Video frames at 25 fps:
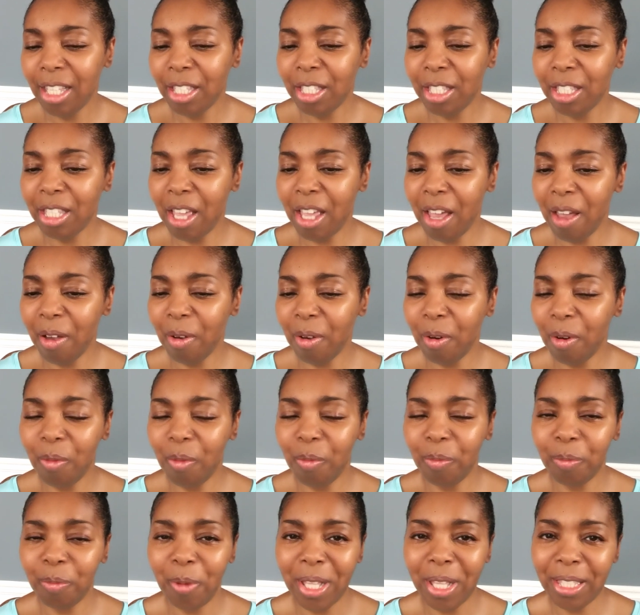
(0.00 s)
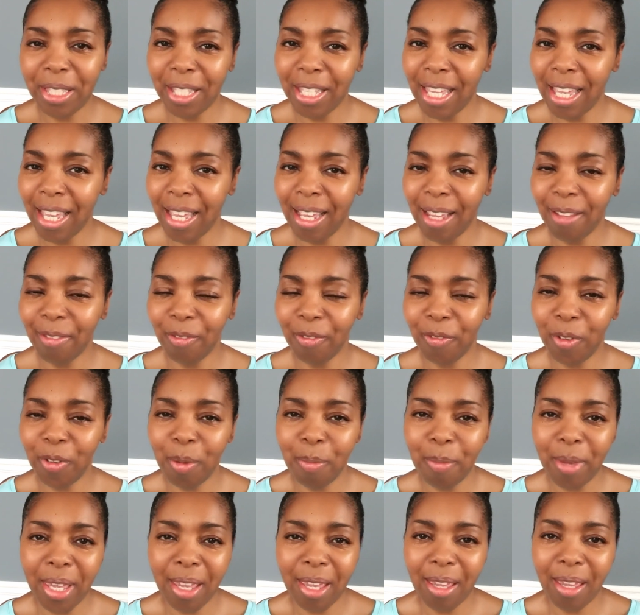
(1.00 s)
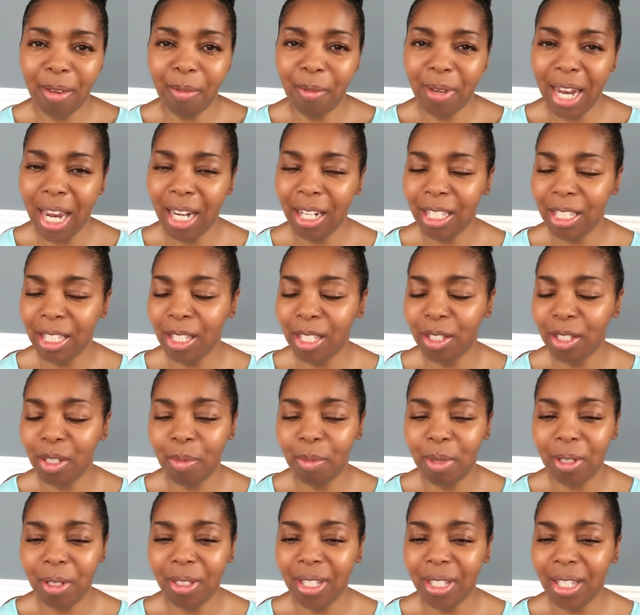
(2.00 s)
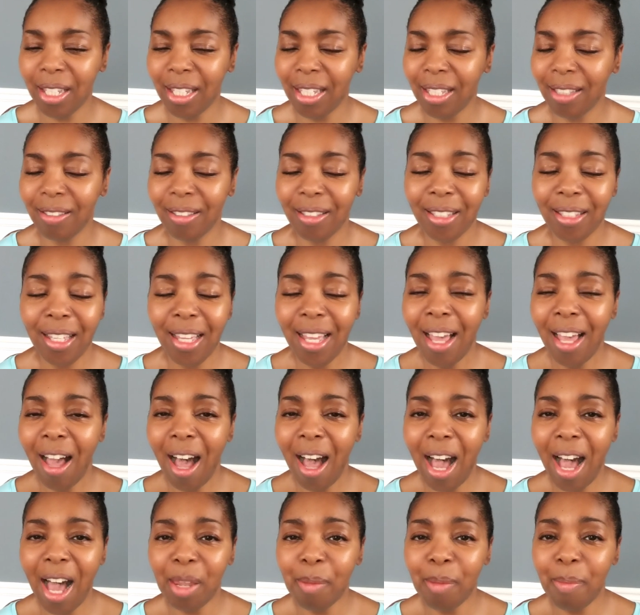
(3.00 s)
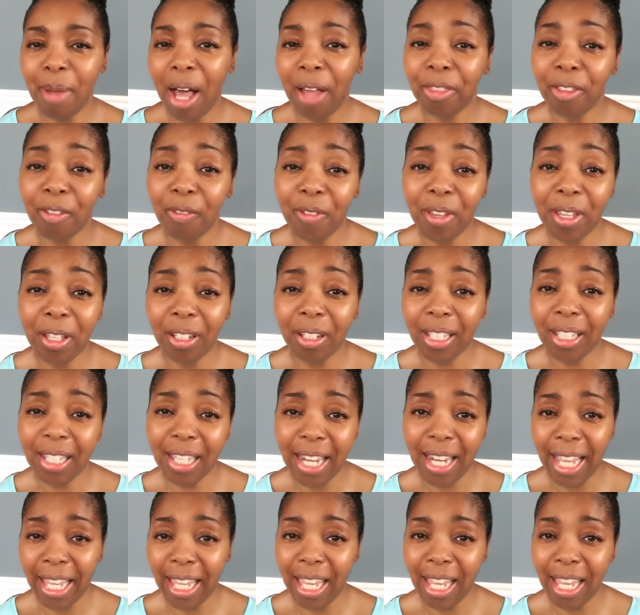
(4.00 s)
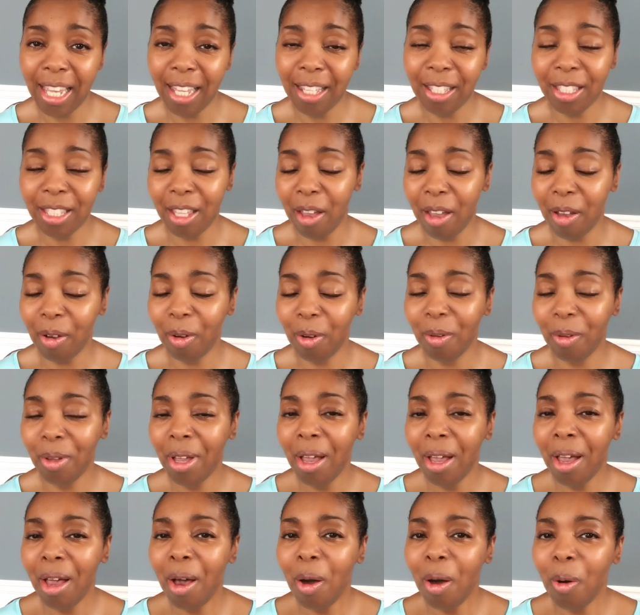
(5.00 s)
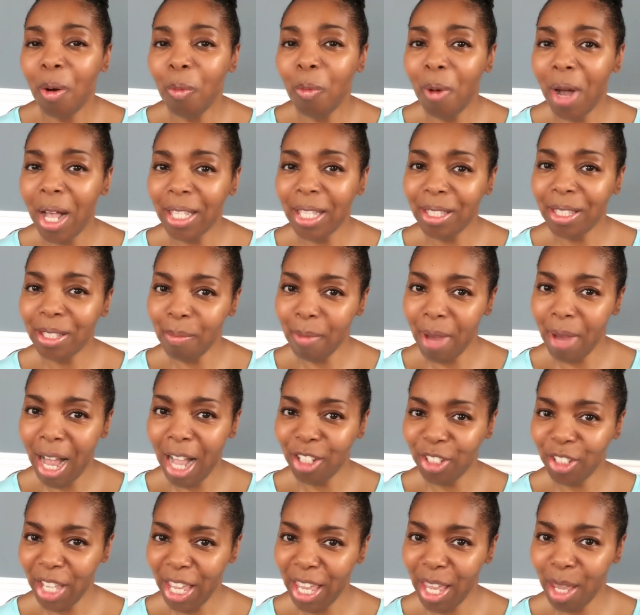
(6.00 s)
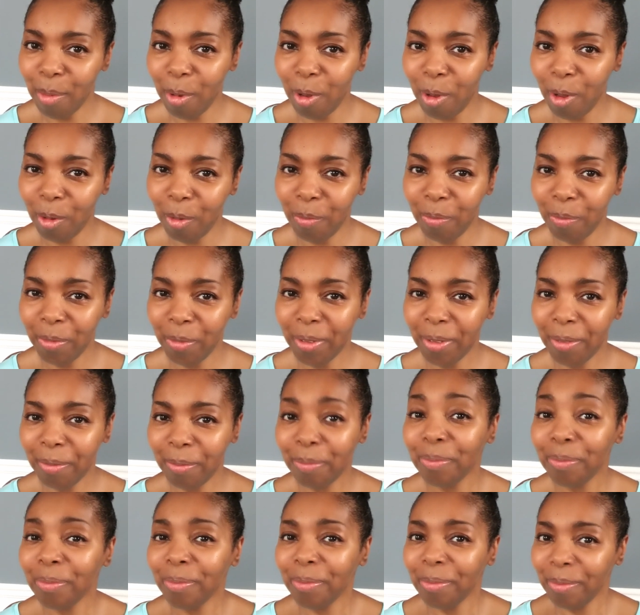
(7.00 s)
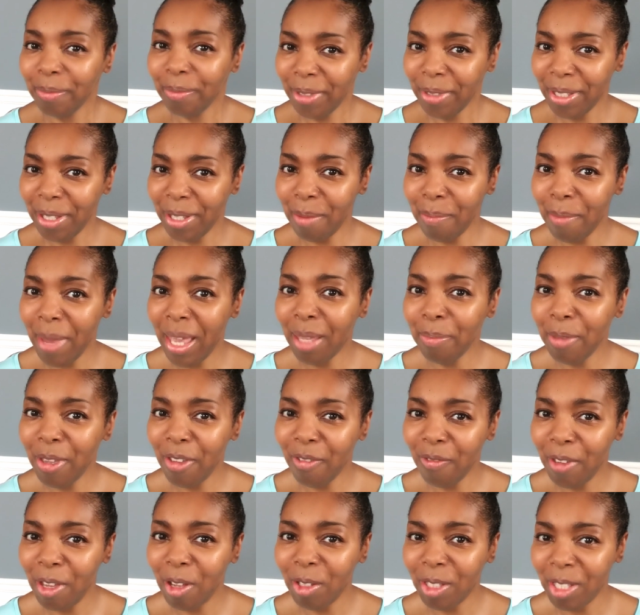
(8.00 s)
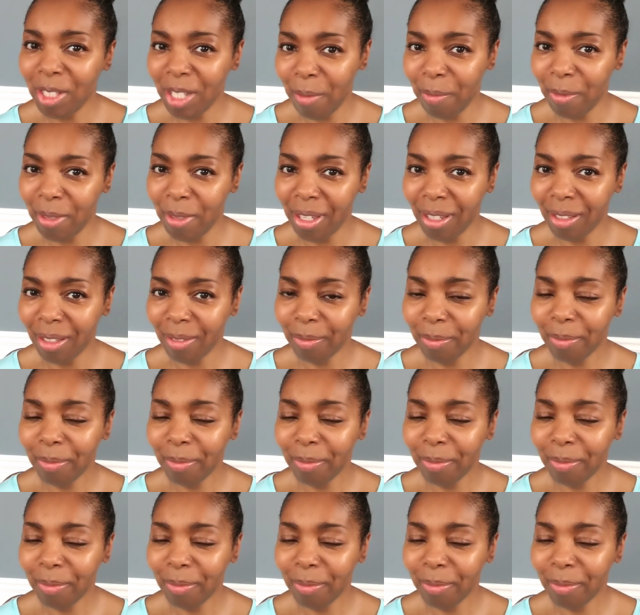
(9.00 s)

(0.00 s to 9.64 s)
So, once again, for me, when I listen to music, it's all about the feeling that I get. So, was Dimash able to make me feel something?